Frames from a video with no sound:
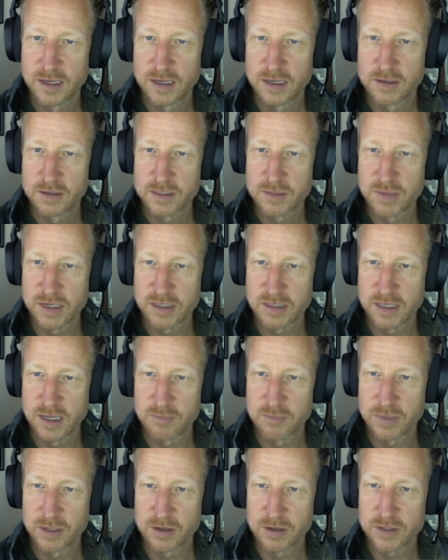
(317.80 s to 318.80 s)
Let's make that
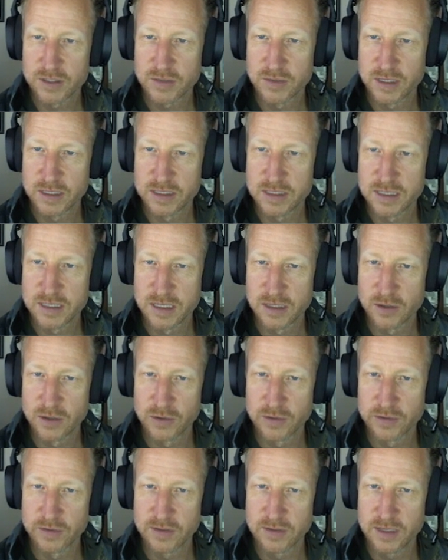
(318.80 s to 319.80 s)
bigger so we can see the
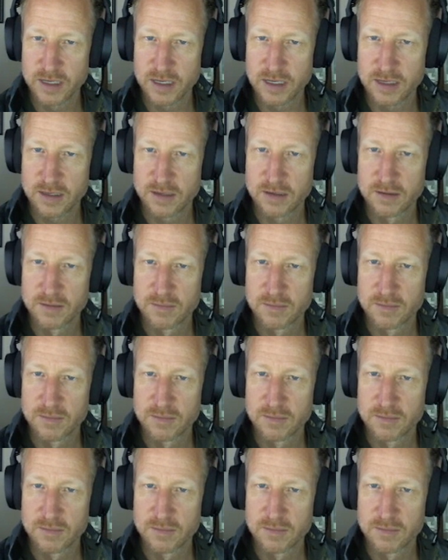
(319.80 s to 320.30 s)
whole thing.